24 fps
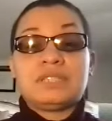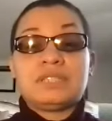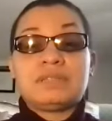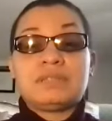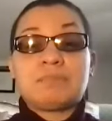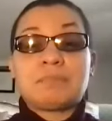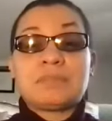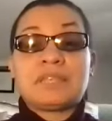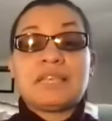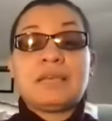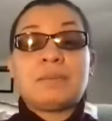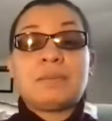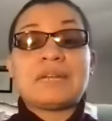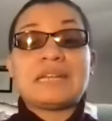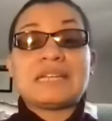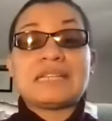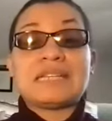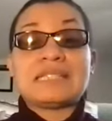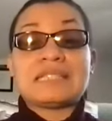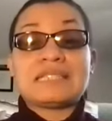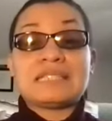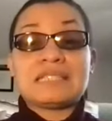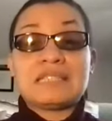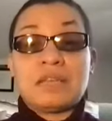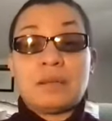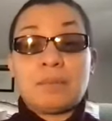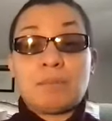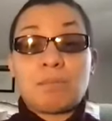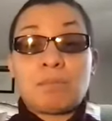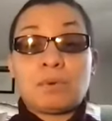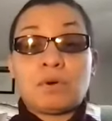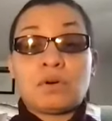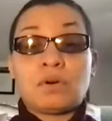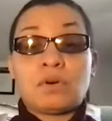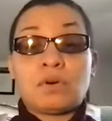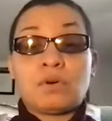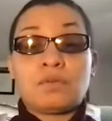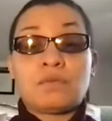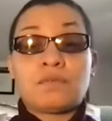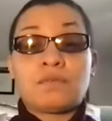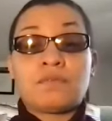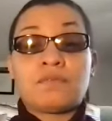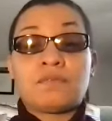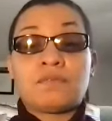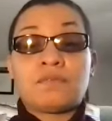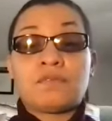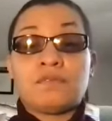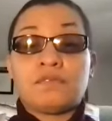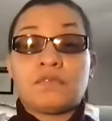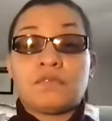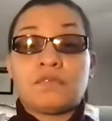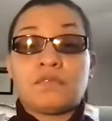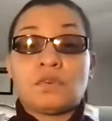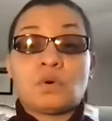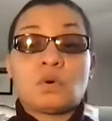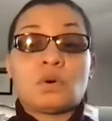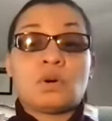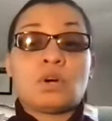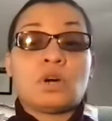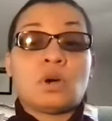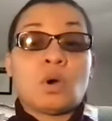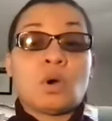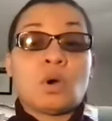keeping it simple for